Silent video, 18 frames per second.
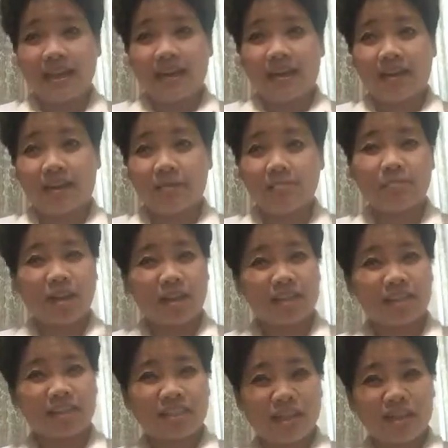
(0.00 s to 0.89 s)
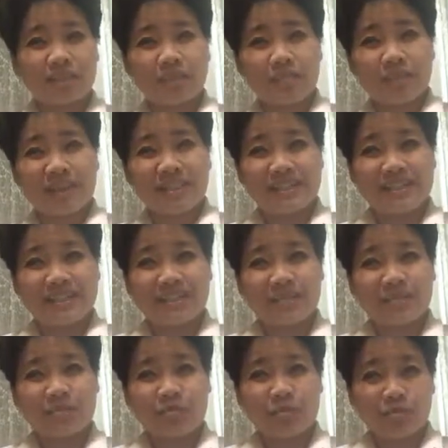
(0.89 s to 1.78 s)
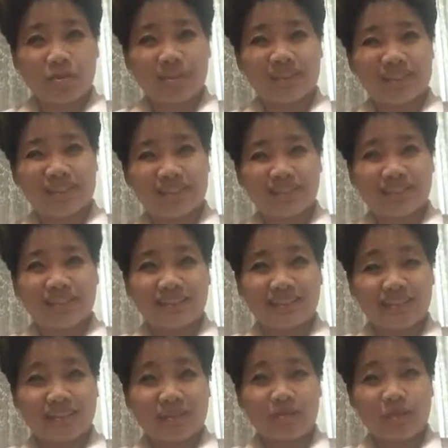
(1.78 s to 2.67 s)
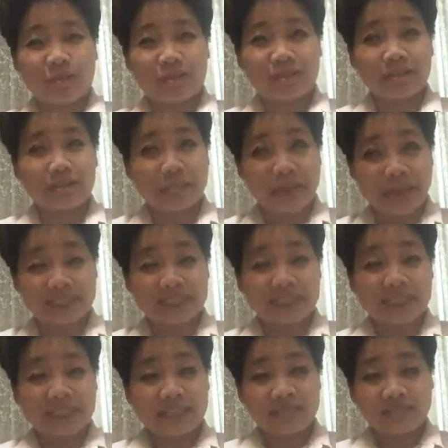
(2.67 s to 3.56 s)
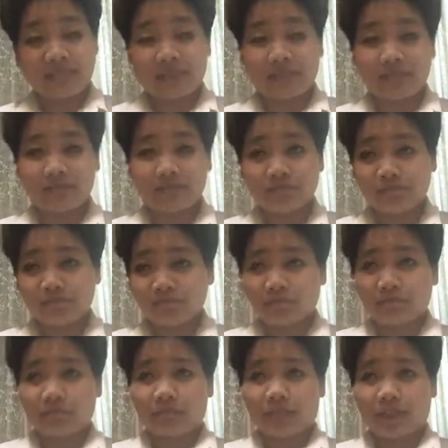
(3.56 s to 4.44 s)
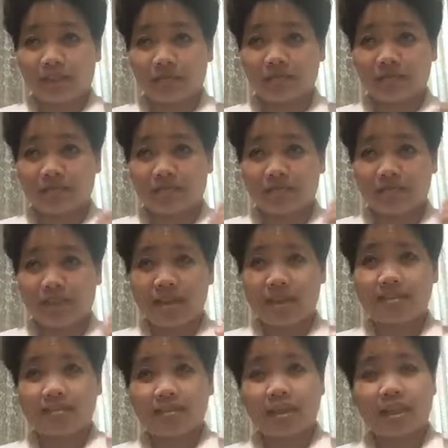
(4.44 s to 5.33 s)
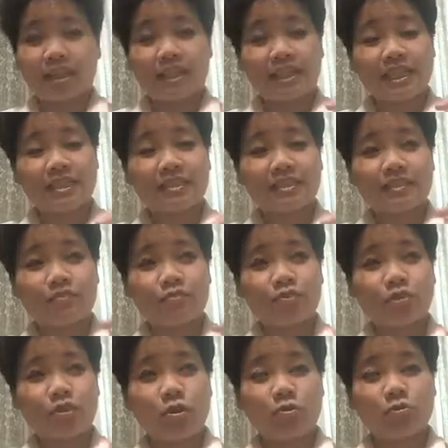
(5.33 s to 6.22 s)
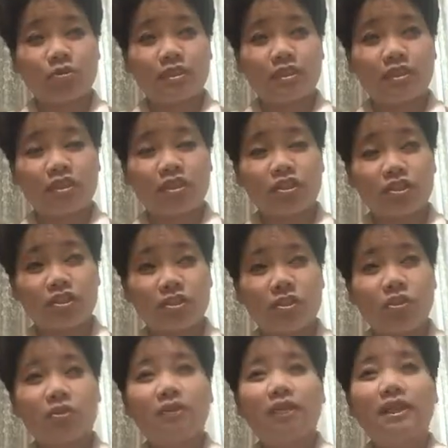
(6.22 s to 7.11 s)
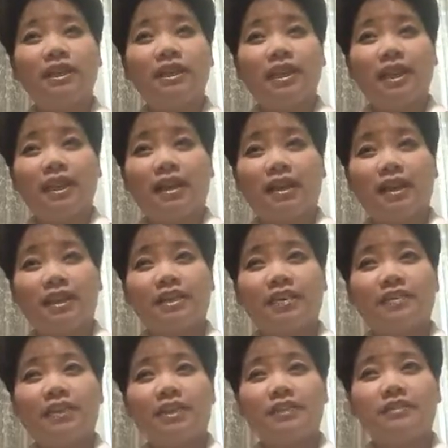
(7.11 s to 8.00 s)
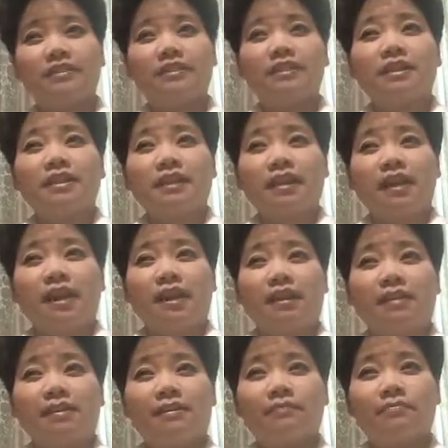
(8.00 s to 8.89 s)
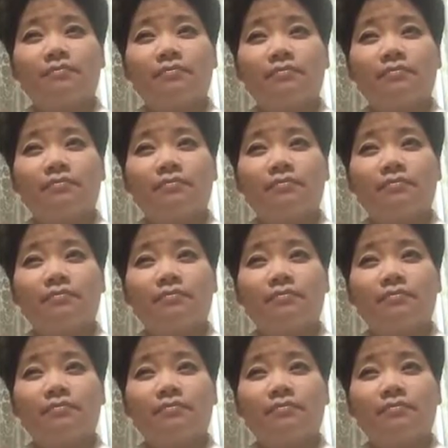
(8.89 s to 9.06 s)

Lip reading: I'm contemplating of doing an electronic magazine that a lot of things seem to go digital. A lot of things are